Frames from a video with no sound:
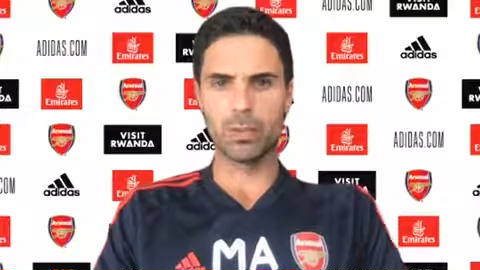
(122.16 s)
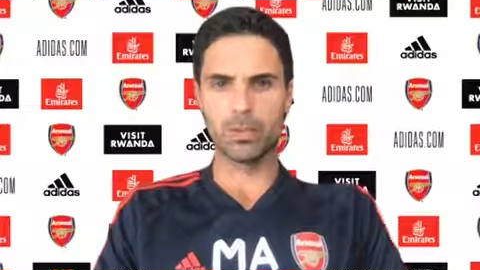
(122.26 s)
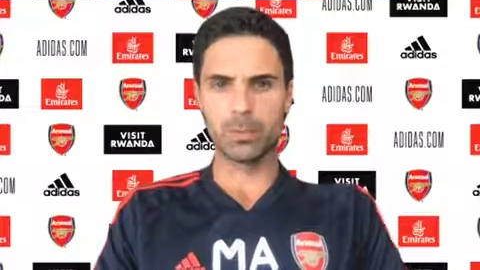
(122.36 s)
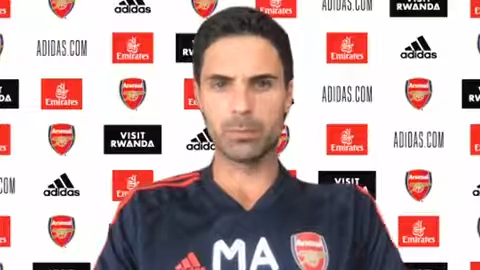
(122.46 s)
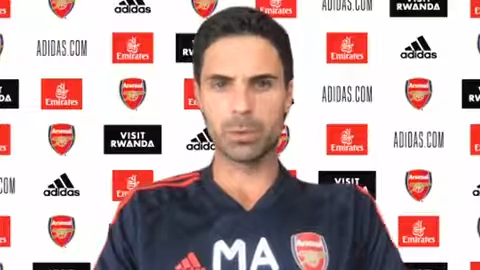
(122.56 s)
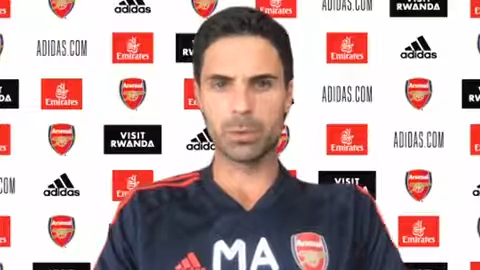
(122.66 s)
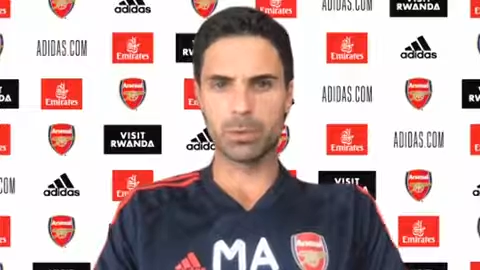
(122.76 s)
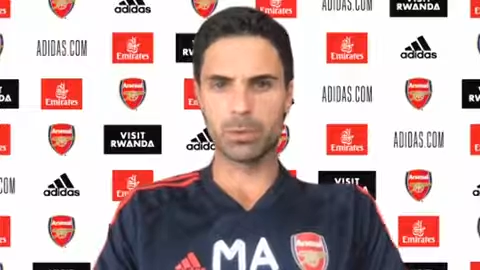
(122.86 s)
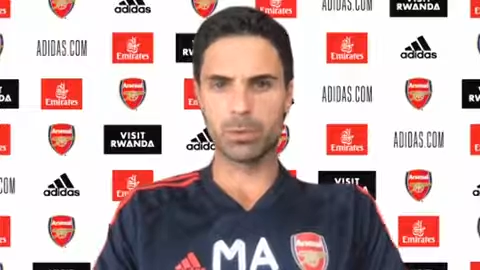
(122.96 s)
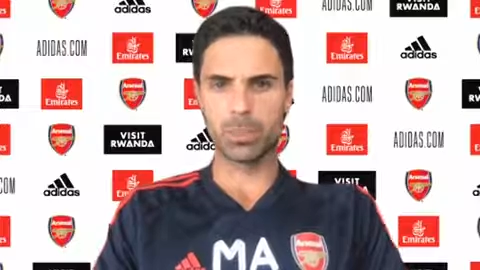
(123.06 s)
but obviously
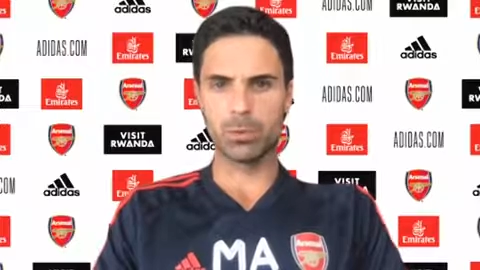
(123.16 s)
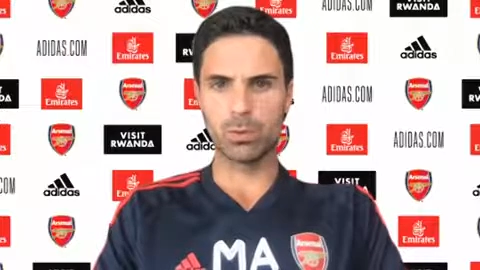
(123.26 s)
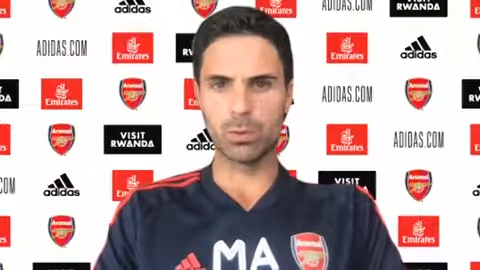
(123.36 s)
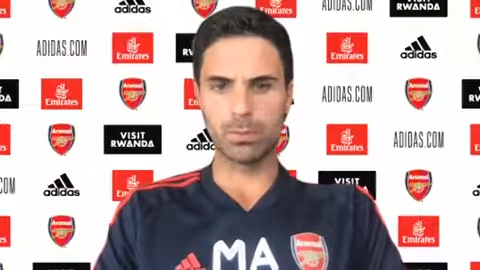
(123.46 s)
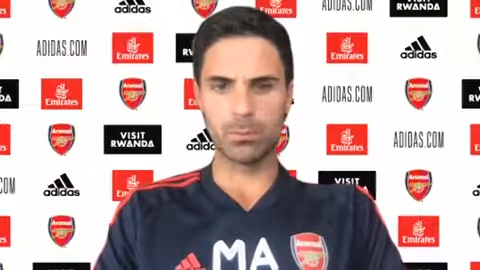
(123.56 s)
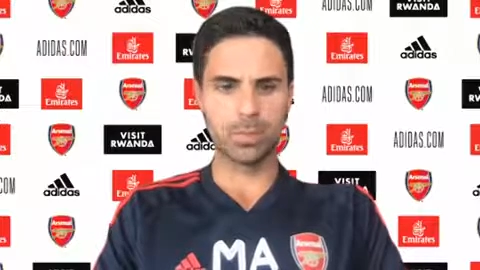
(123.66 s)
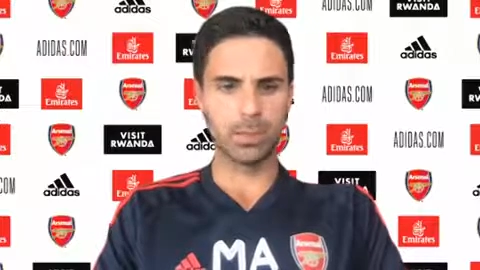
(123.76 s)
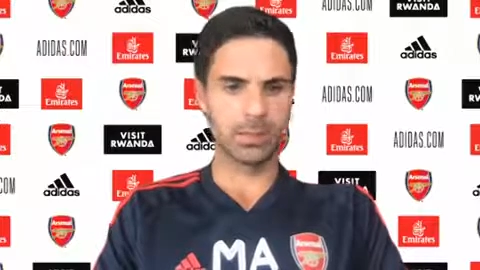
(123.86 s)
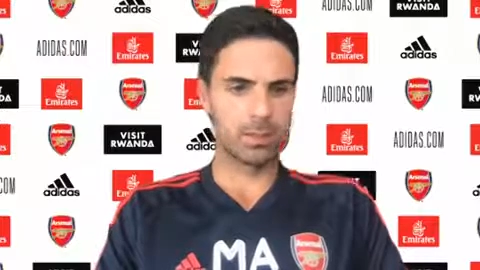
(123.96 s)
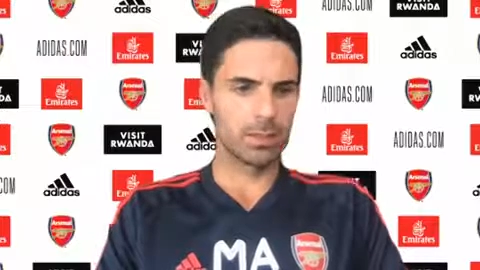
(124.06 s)
we were being
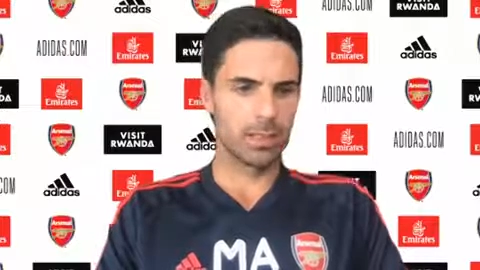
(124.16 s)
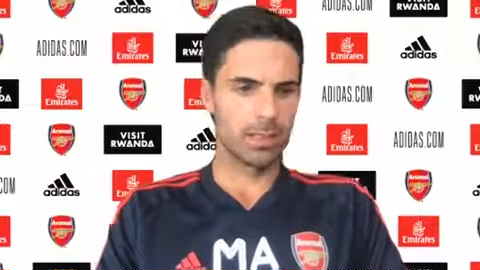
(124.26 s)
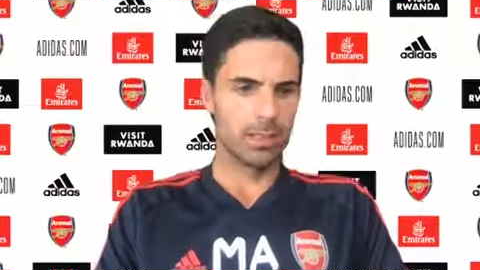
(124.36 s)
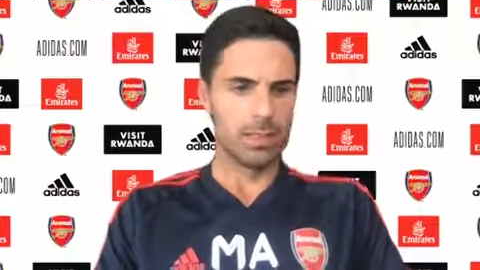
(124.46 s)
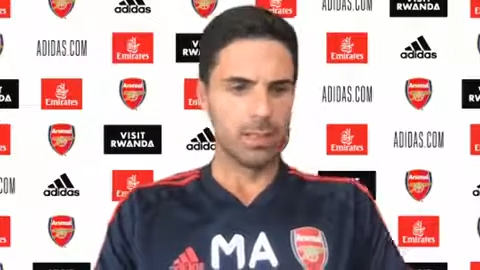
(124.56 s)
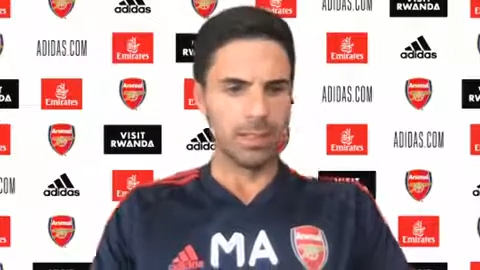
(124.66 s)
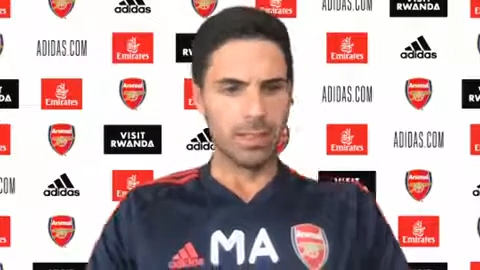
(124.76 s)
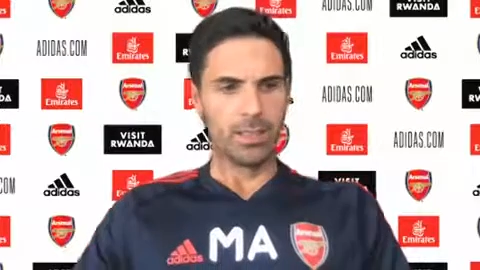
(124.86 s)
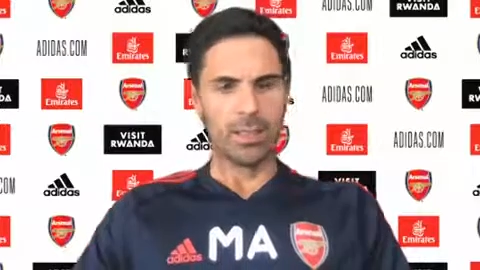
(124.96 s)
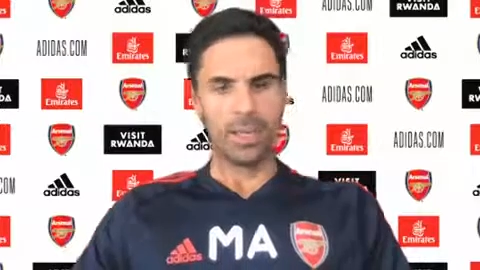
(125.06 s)

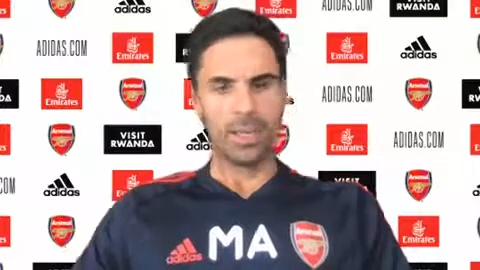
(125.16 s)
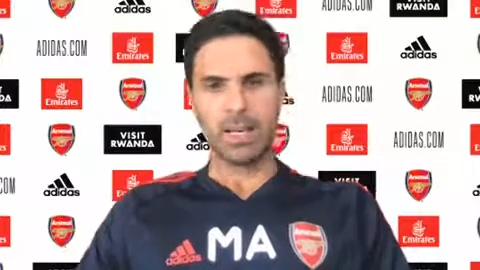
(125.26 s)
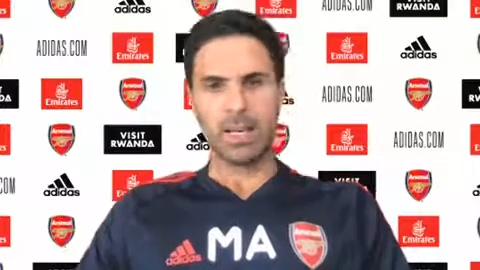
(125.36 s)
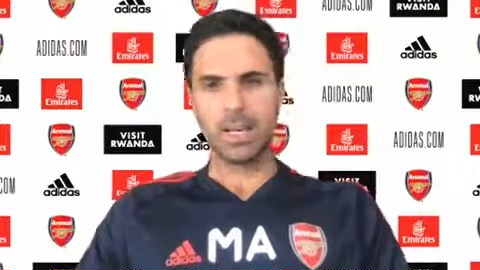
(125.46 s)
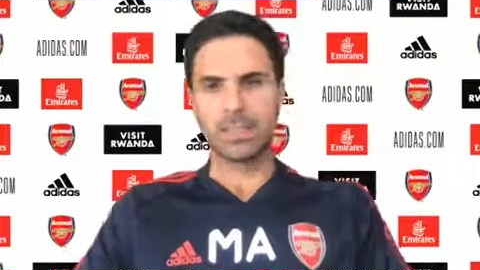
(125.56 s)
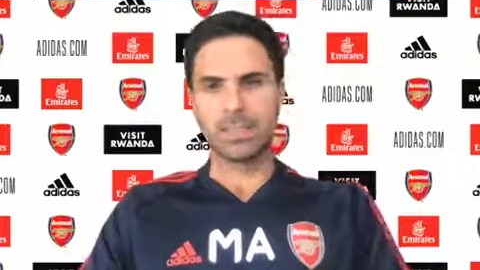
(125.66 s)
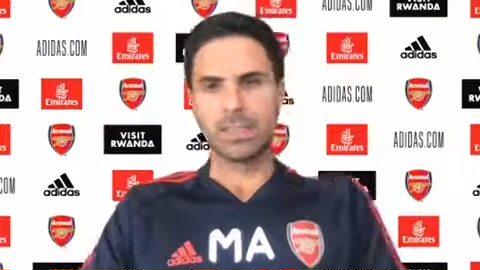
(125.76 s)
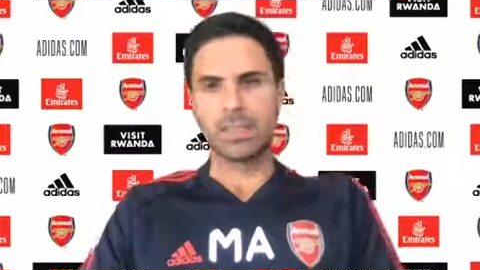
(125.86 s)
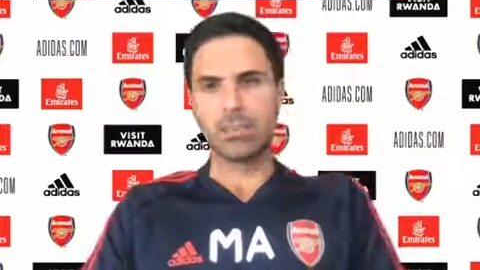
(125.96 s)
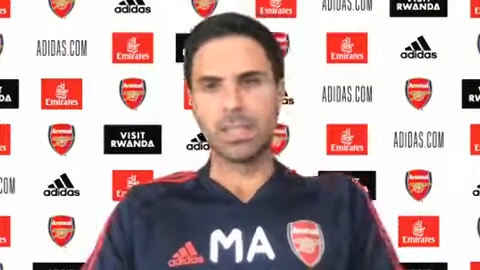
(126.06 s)
handled really
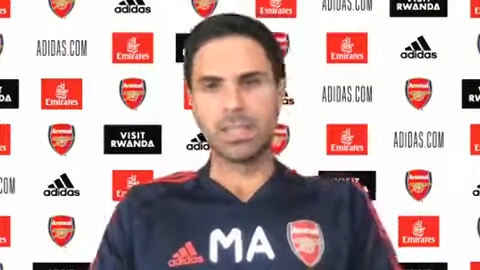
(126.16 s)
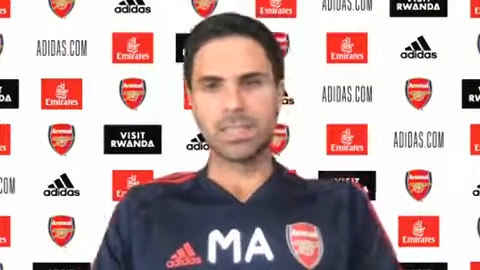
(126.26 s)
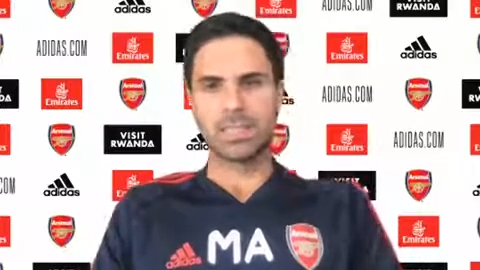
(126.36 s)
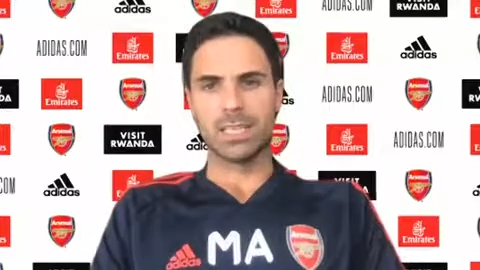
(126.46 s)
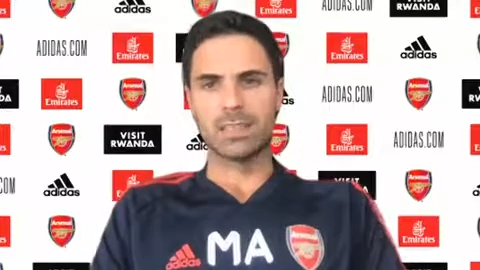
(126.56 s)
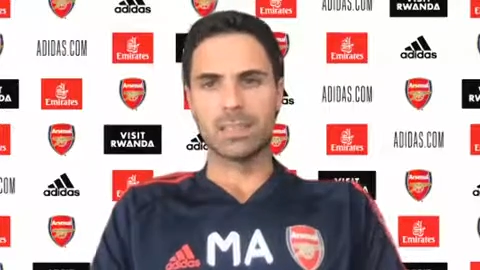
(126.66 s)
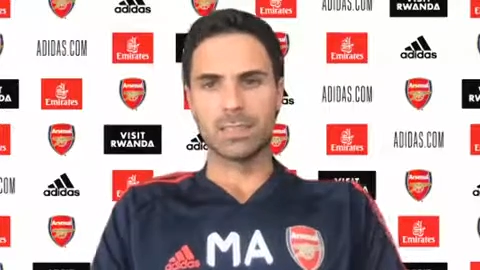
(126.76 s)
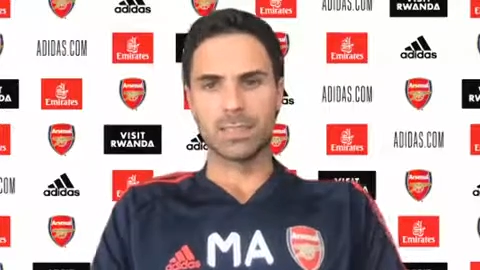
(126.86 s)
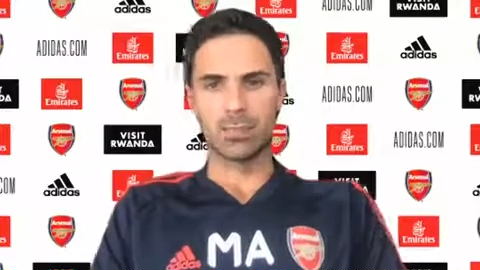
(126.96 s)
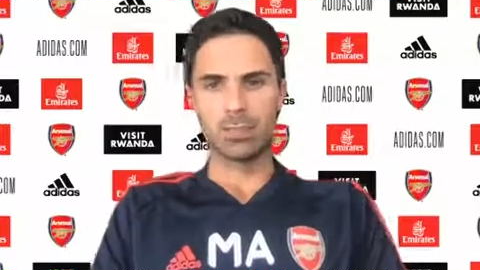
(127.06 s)
tight
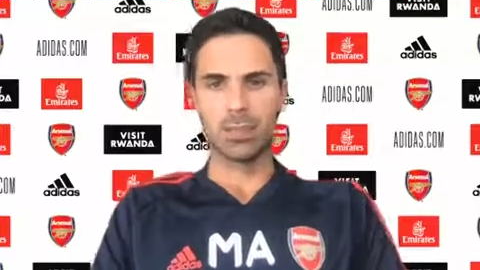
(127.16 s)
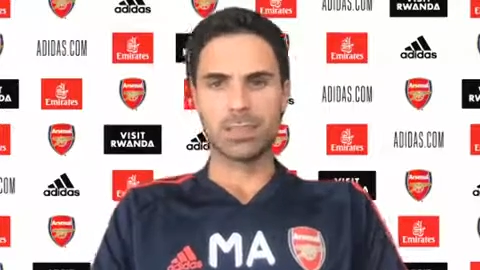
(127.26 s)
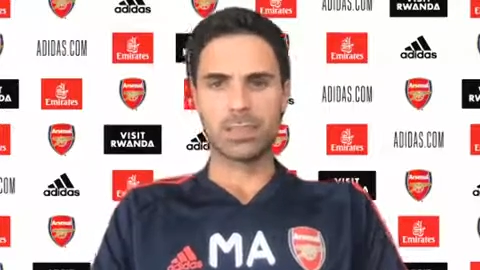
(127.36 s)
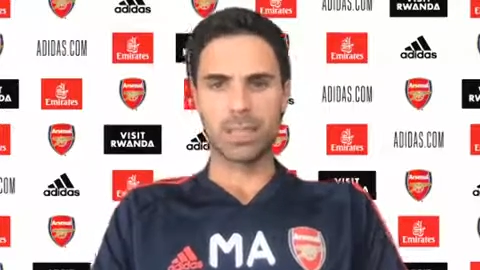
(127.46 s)
with time